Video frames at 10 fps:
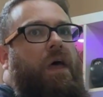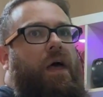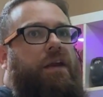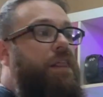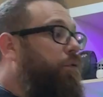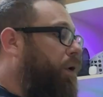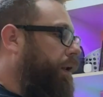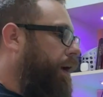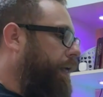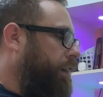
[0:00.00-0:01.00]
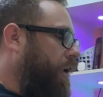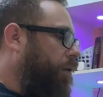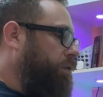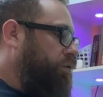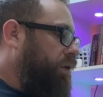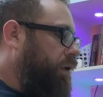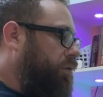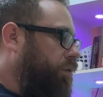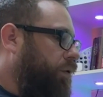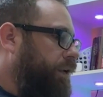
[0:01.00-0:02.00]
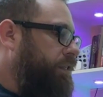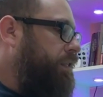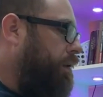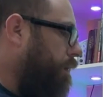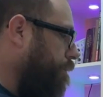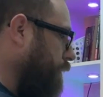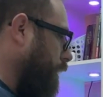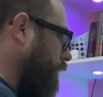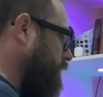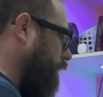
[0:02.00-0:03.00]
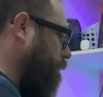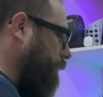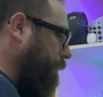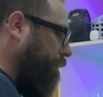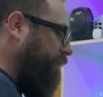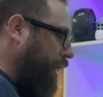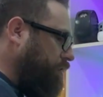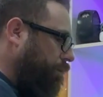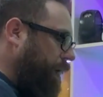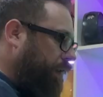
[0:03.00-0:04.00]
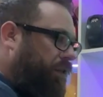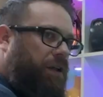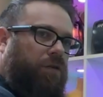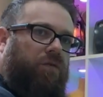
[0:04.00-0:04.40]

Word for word: Another one that I thought was really cool is some people have actually made little